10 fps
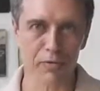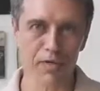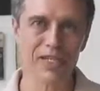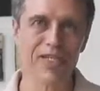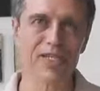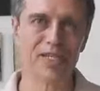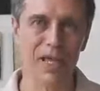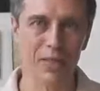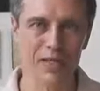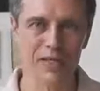these
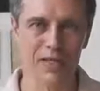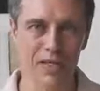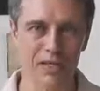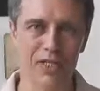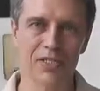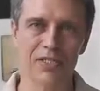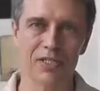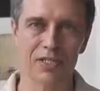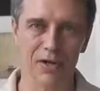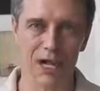steps I just
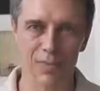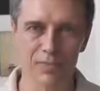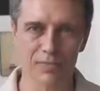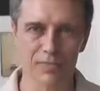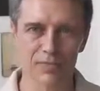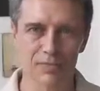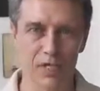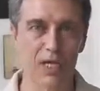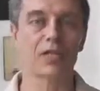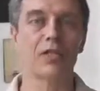described
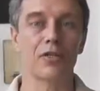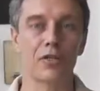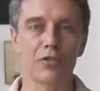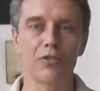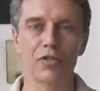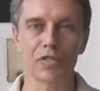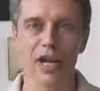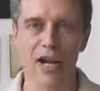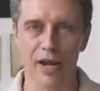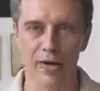and do share.